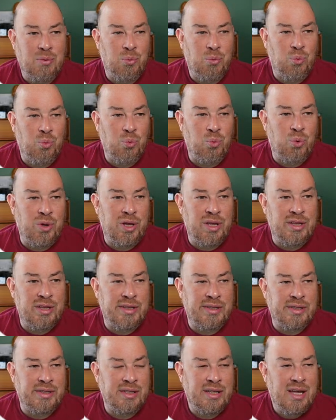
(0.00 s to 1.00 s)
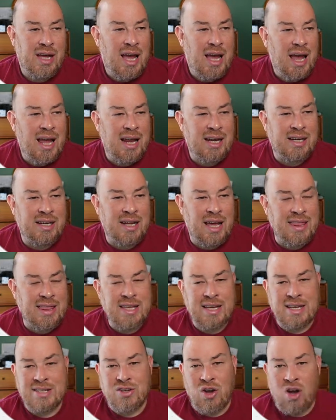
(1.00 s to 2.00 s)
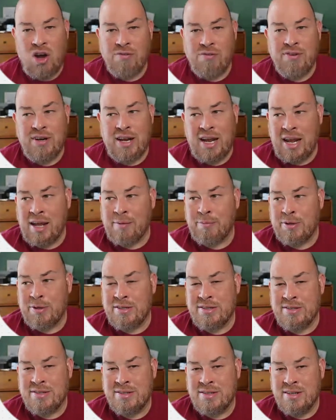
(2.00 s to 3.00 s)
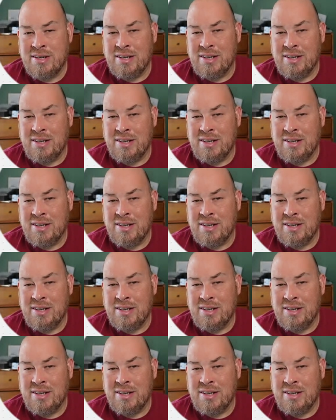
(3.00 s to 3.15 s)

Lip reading: with, and I think as often happens,